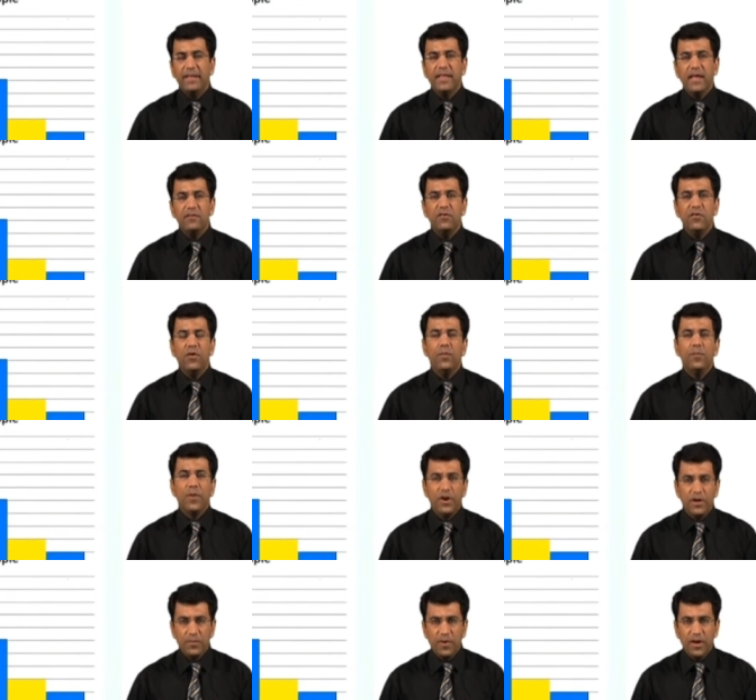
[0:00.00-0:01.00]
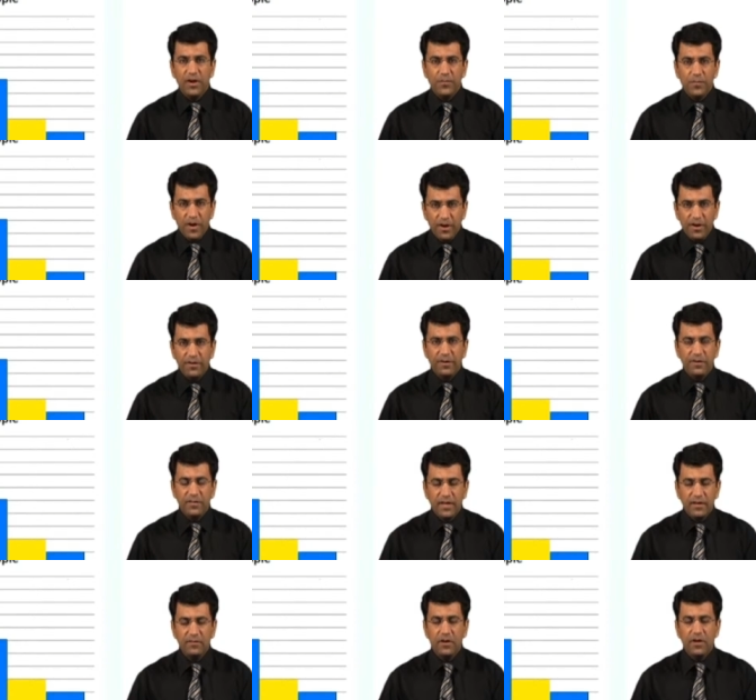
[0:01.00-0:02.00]
and then we will multiply it by
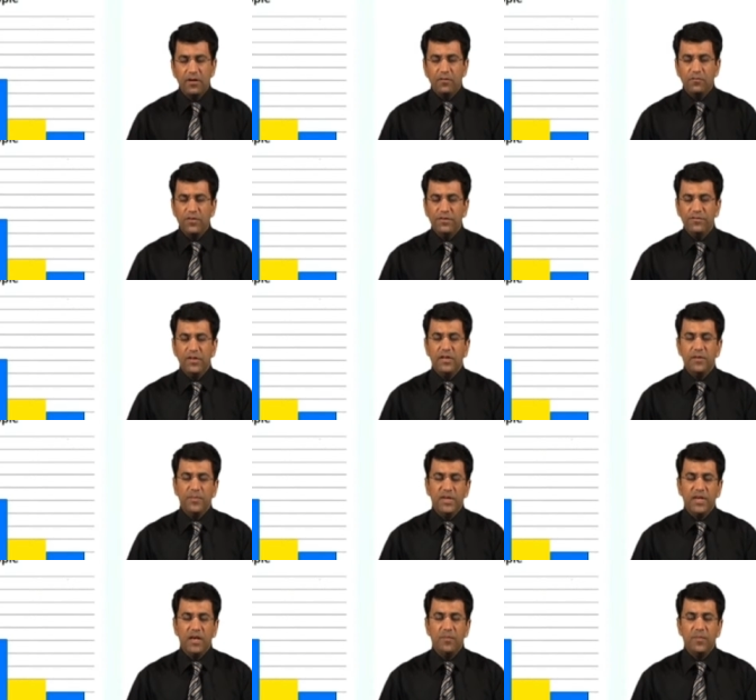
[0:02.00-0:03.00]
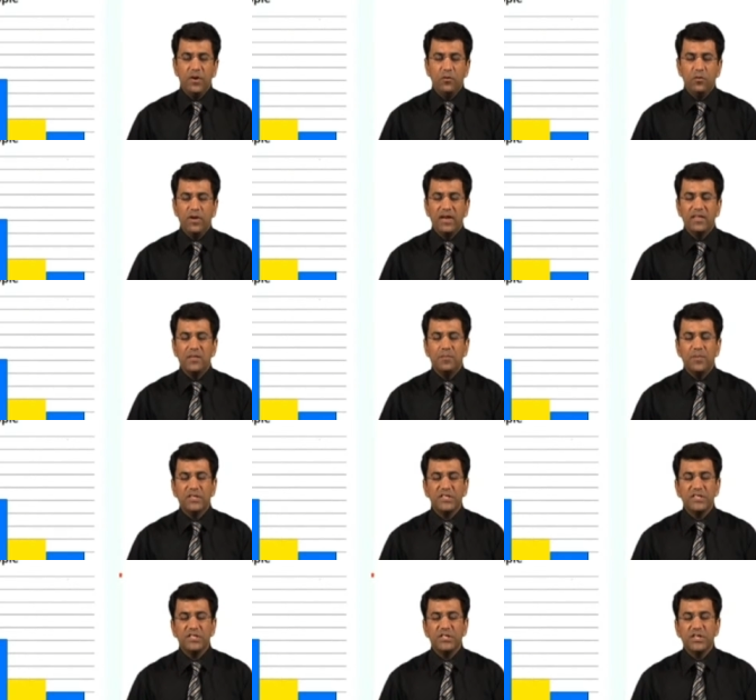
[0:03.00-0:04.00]
100. Then we will be able to get the
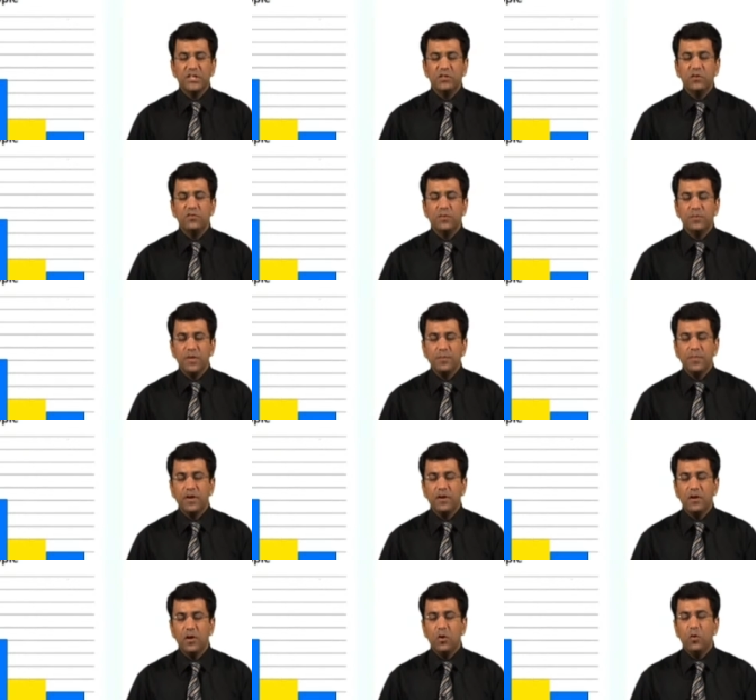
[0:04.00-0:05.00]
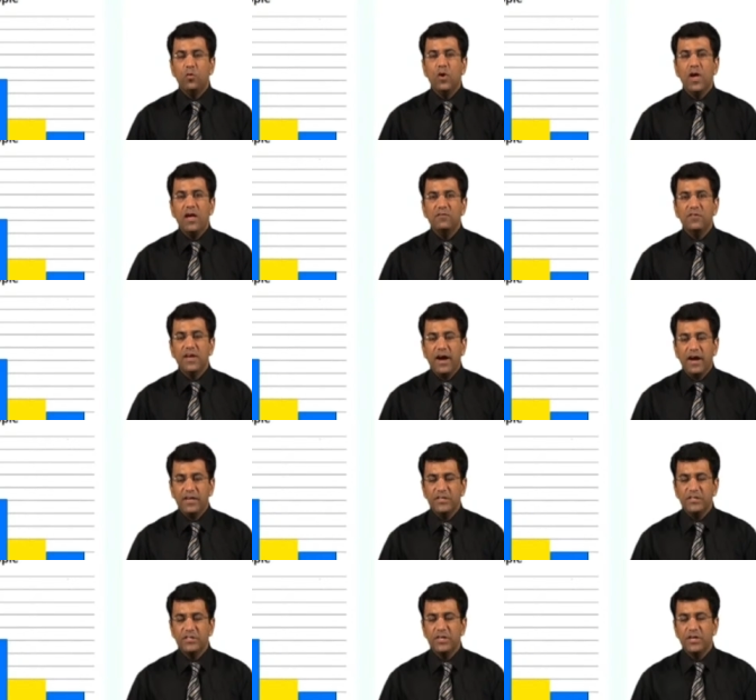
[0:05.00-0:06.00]
percentage of the people who have the
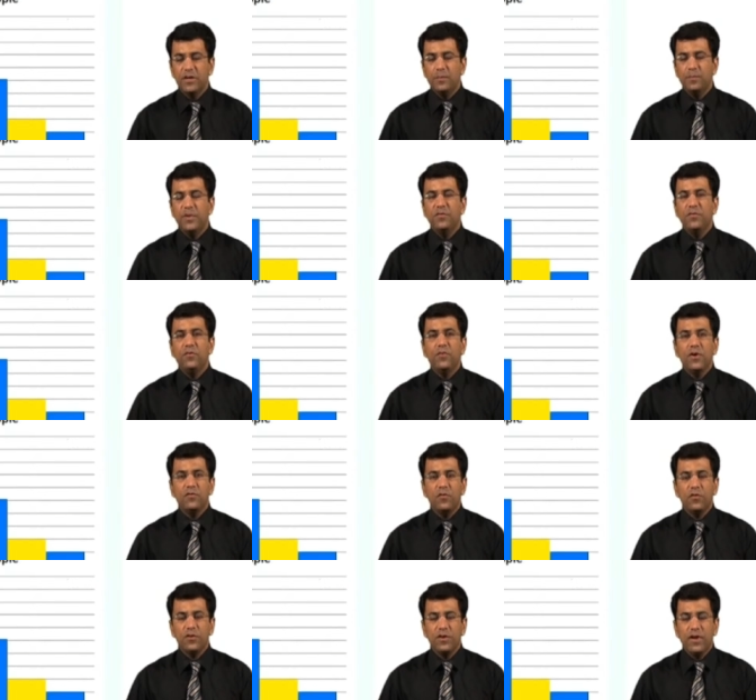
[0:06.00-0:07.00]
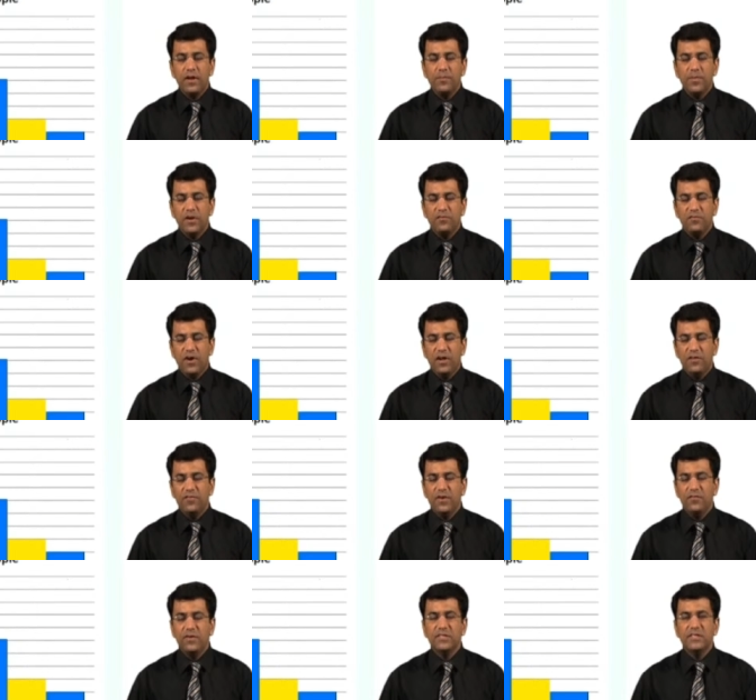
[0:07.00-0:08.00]
heights between
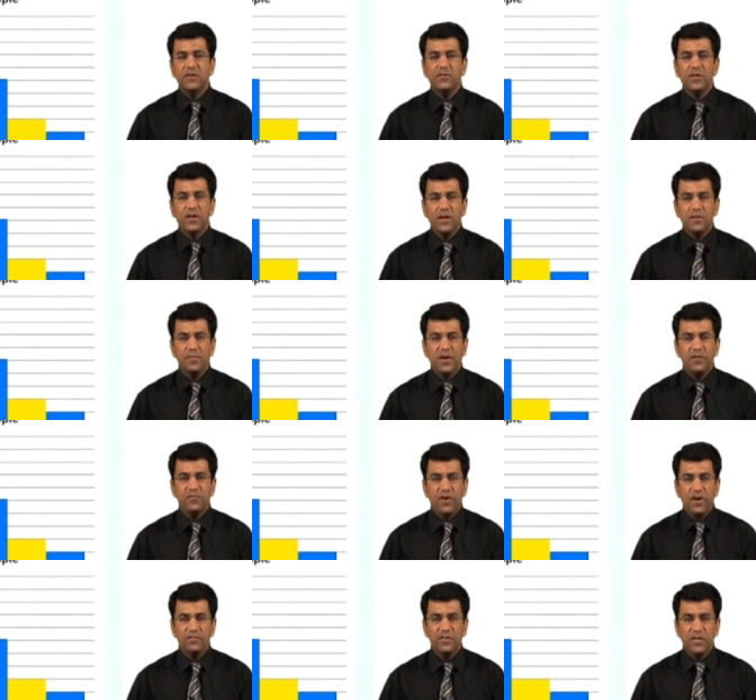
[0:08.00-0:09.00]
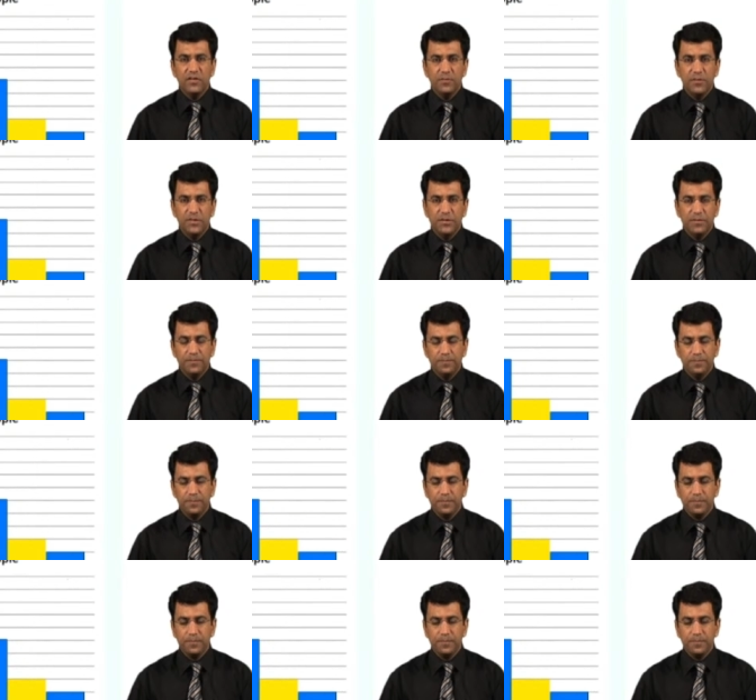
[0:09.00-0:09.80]
149.5 and 179.5 centimeter.